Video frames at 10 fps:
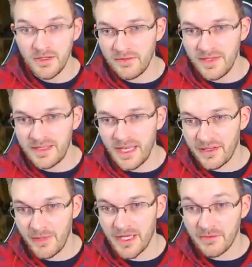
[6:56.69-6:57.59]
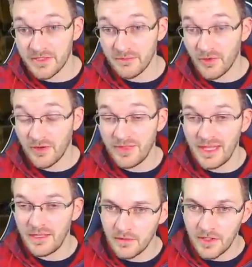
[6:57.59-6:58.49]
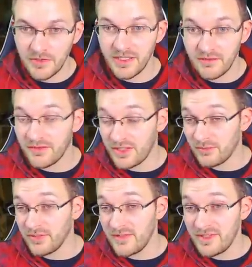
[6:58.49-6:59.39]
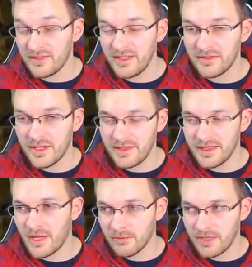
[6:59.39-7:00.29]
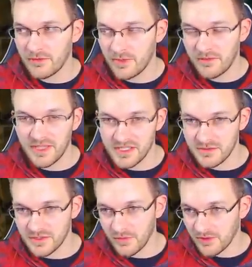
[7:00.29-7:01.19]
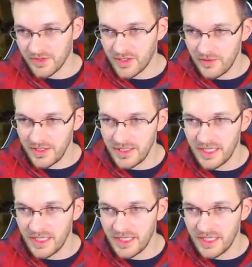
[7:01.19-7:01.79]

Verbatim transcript: We have the VK Commander, which more of the coating that we've seen previously. So I think that red one was actually just more of a coating.